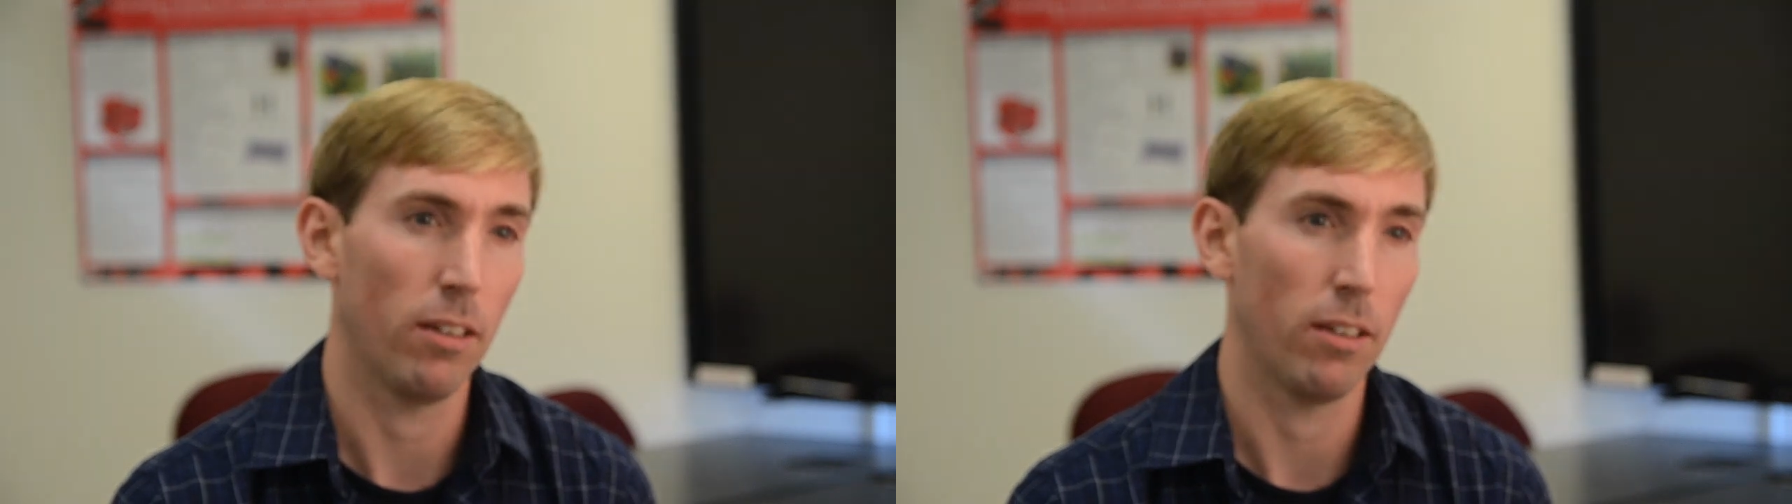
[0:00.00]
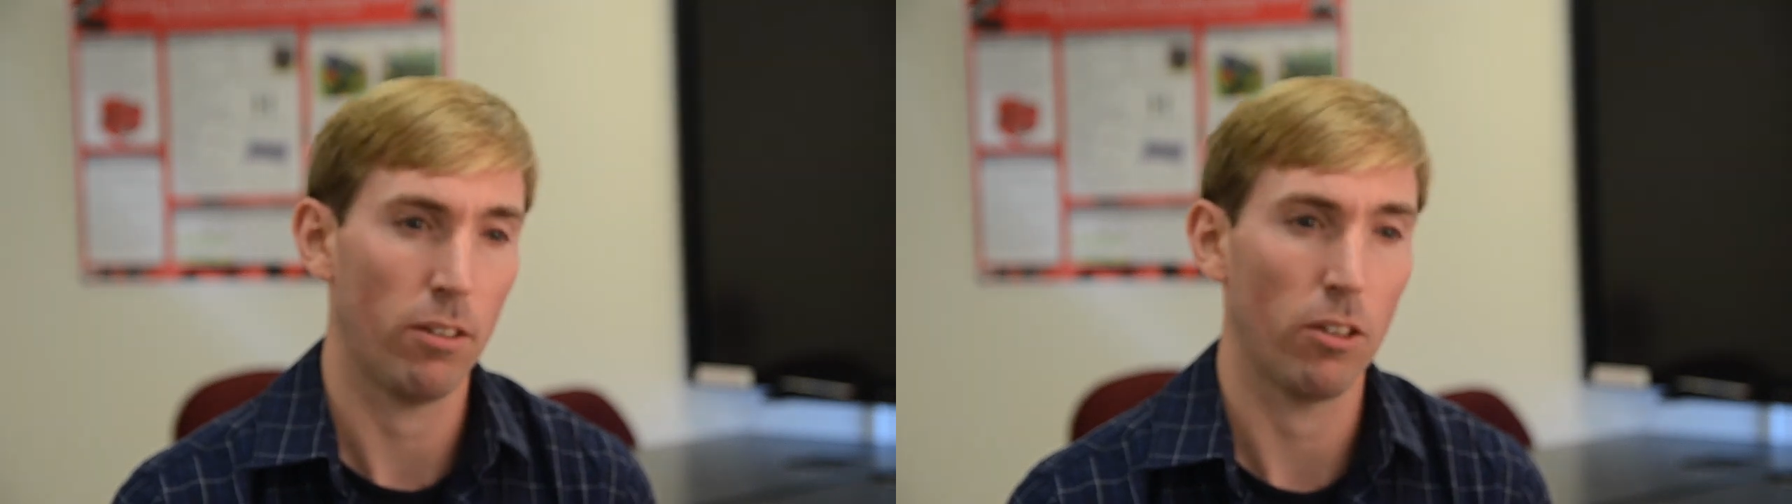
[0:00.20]

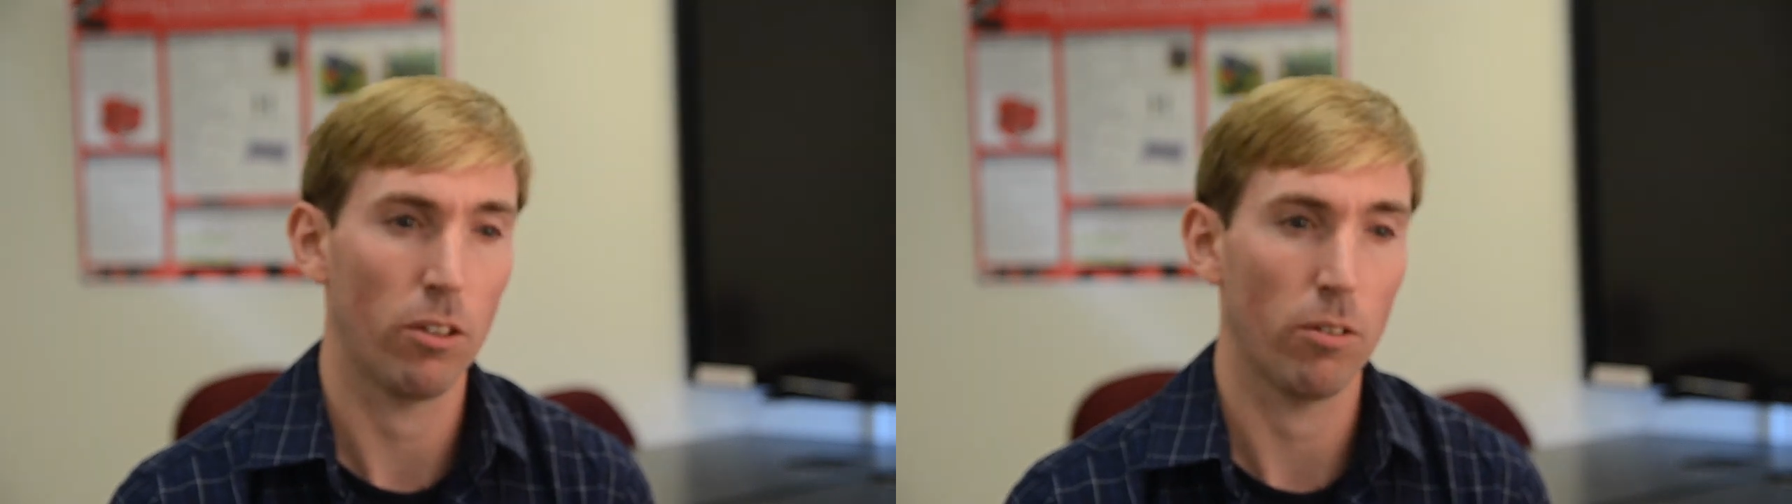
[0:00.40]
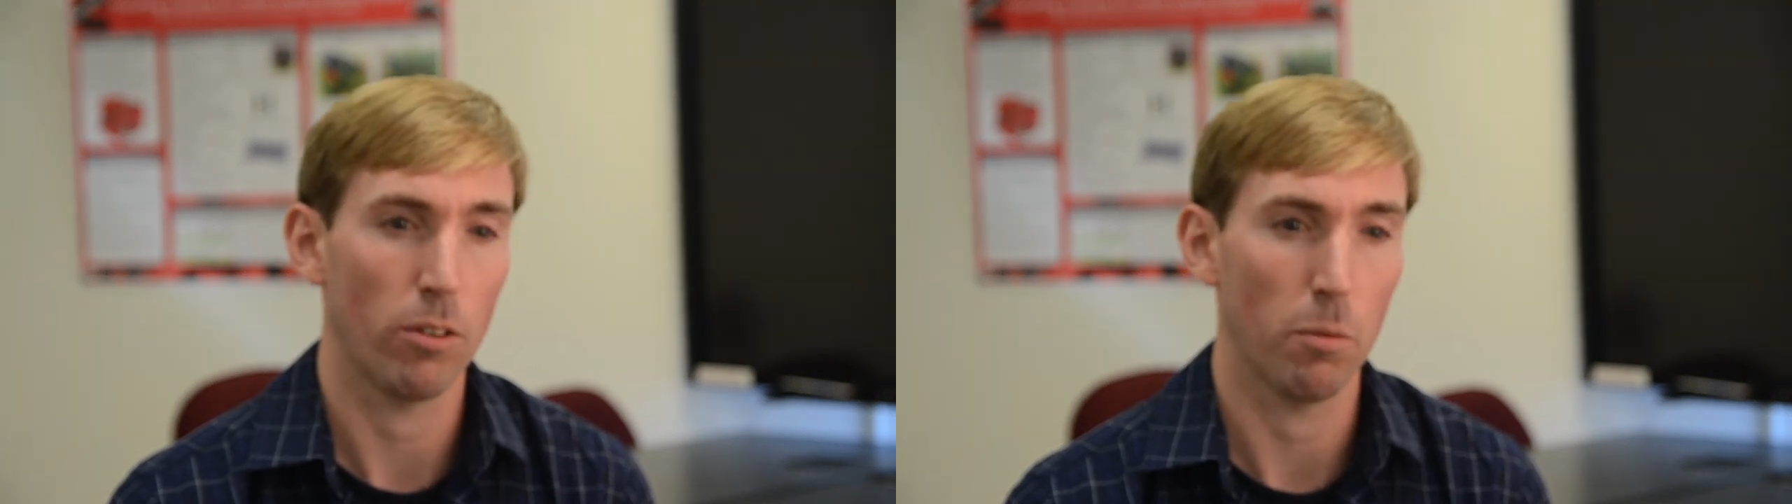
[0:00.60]
I
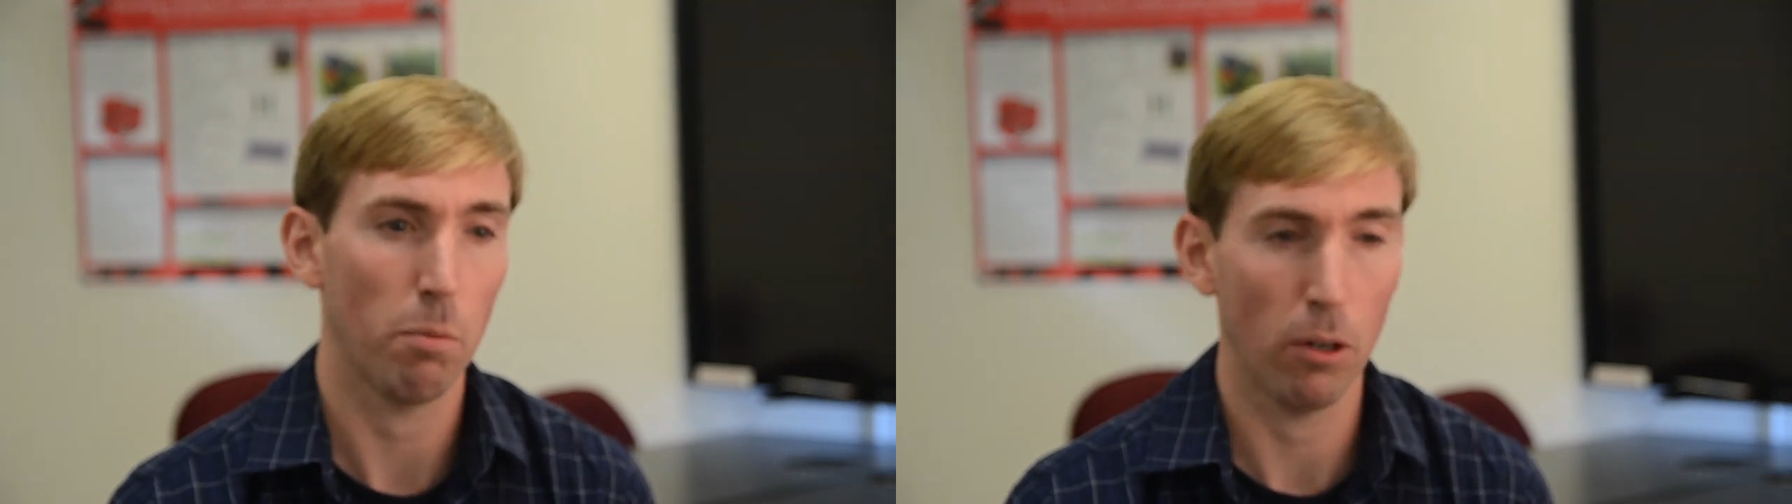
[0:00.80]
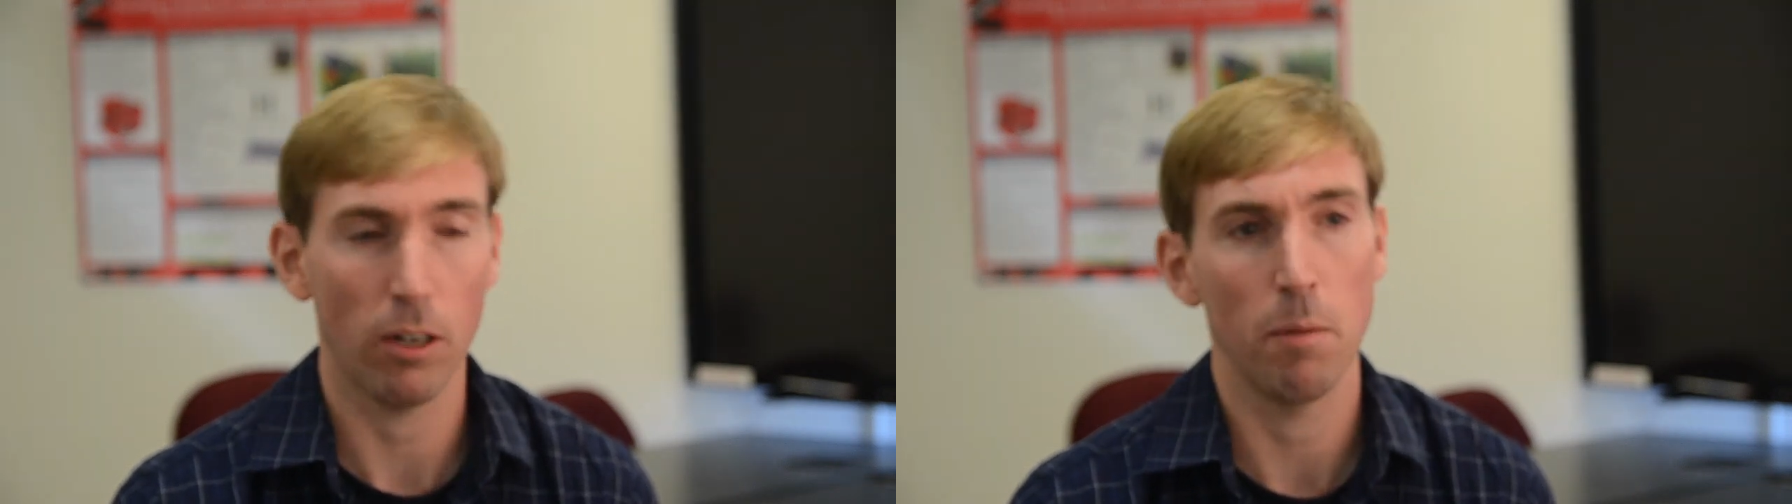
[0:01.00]
think the
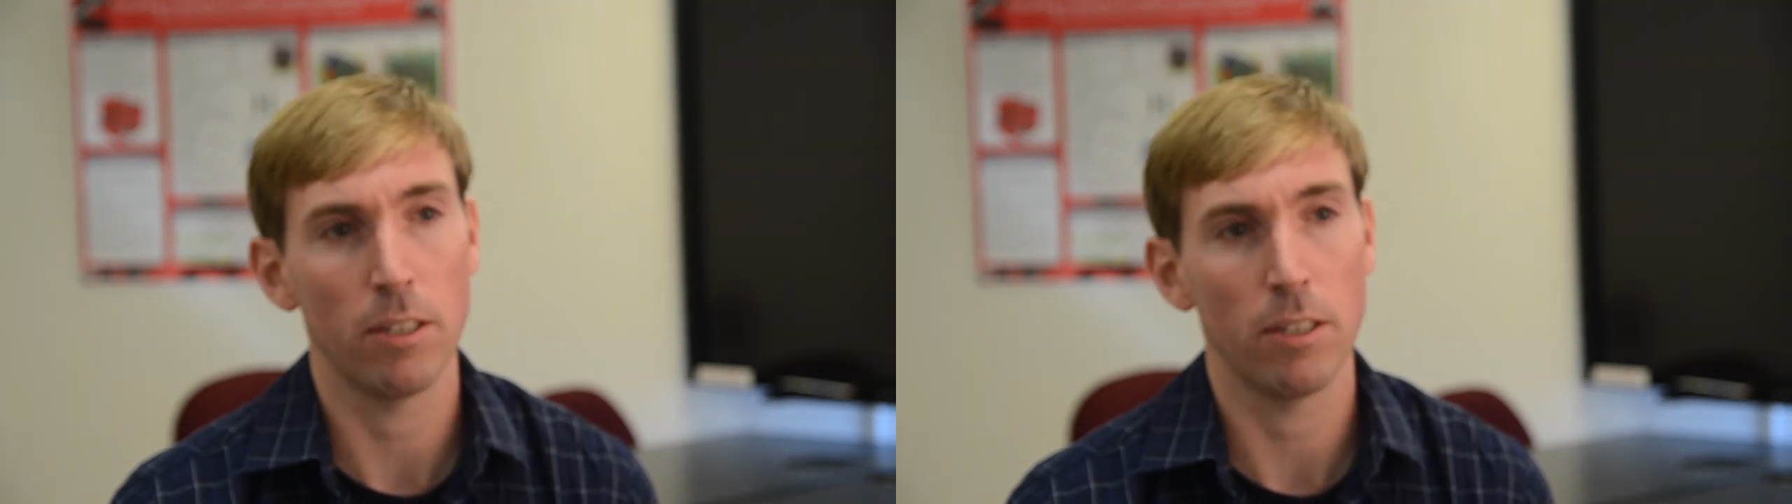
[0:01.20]
program